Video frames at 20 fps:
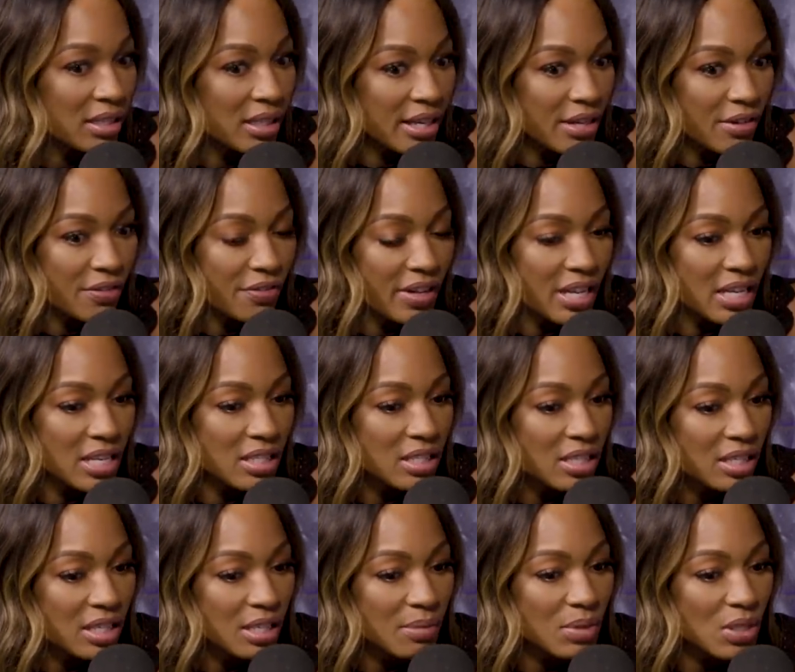Laker fan. It
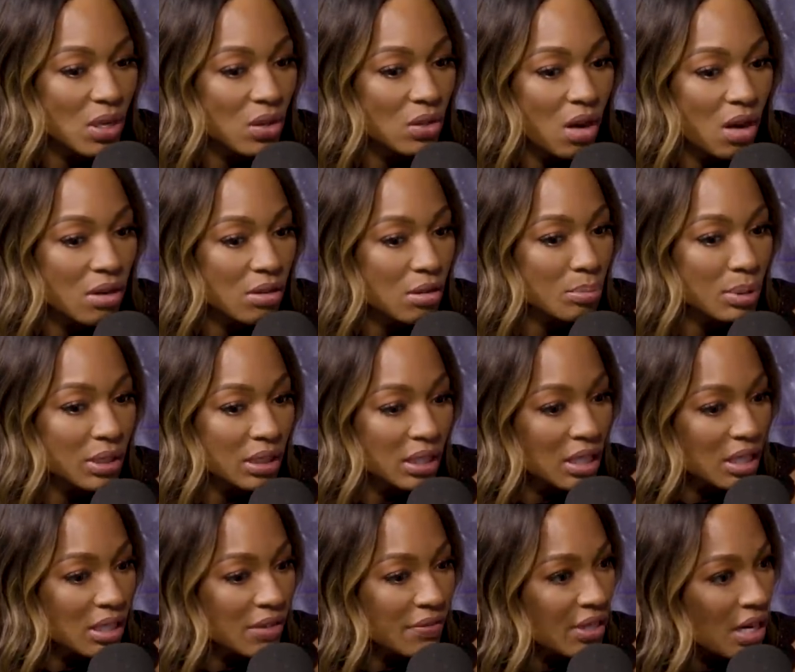took him so long to
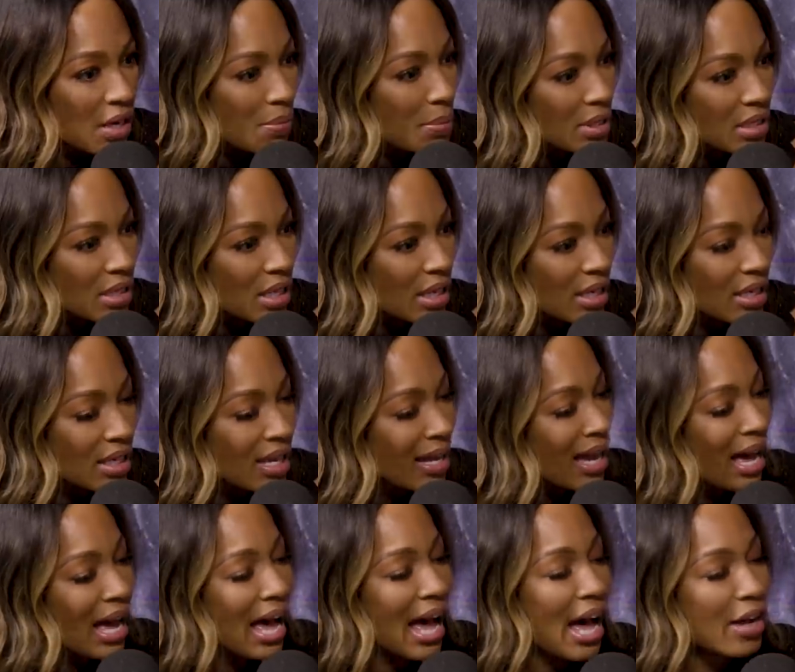believe, and I was like,
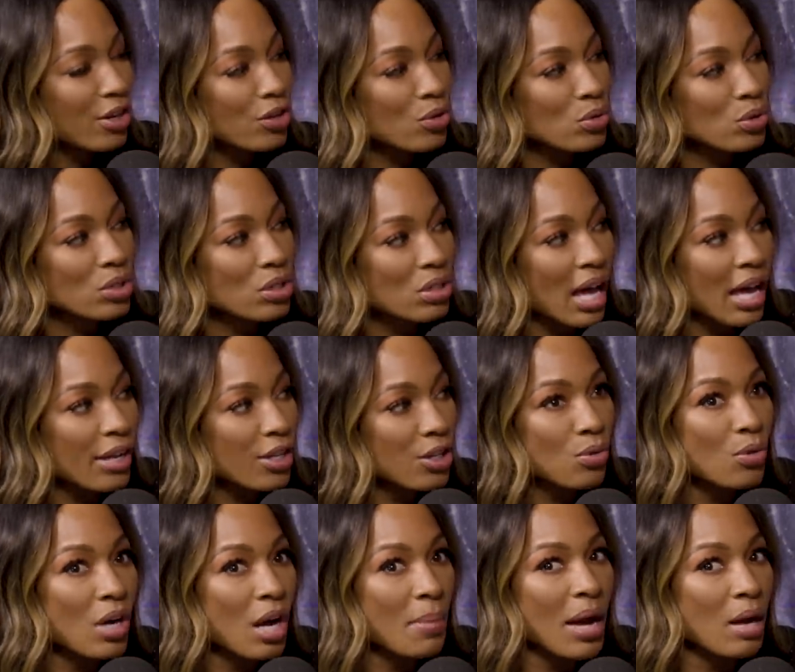how do how do
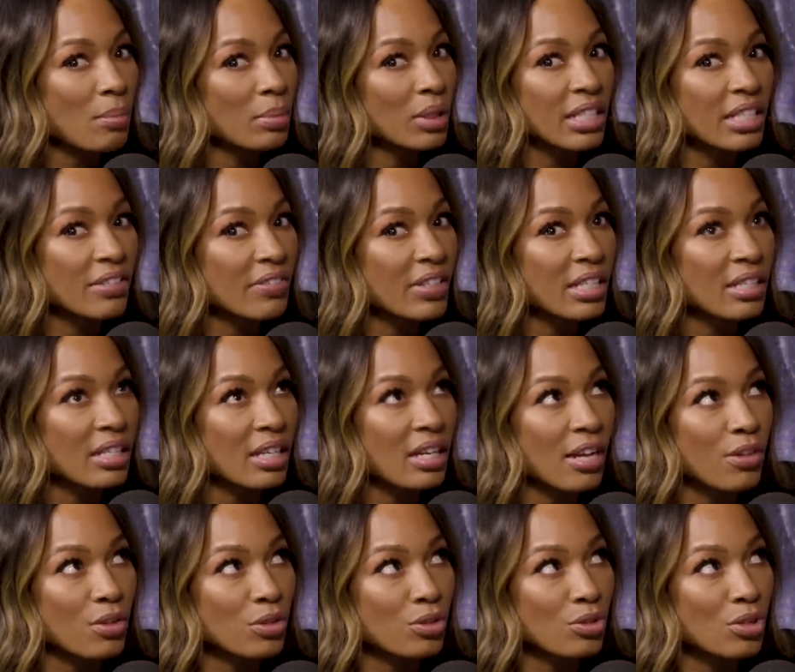you come out believing and
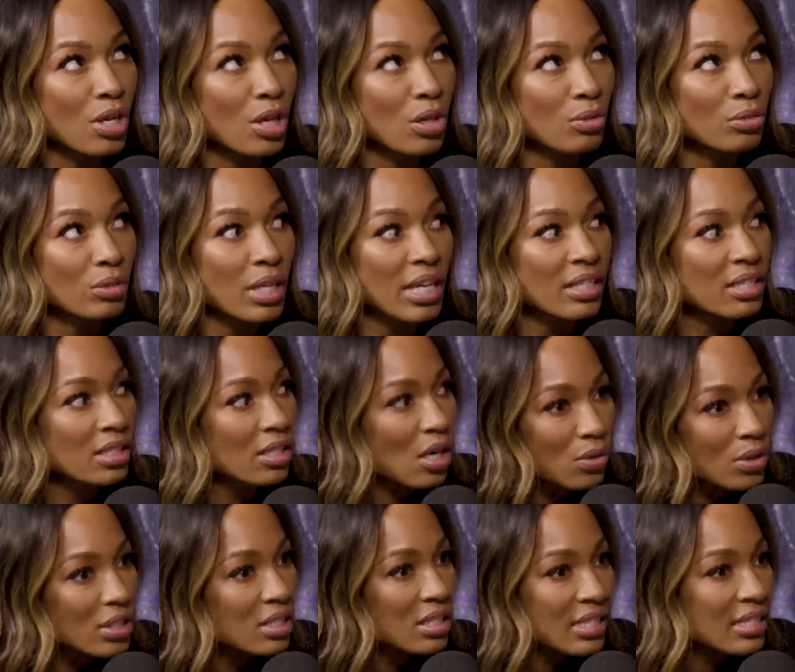others don't? Like
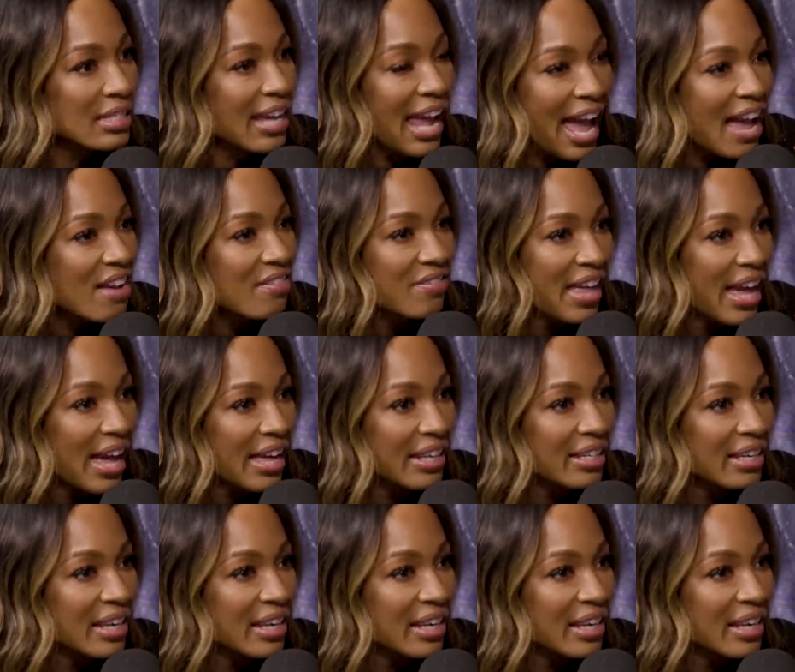Zo didn't have that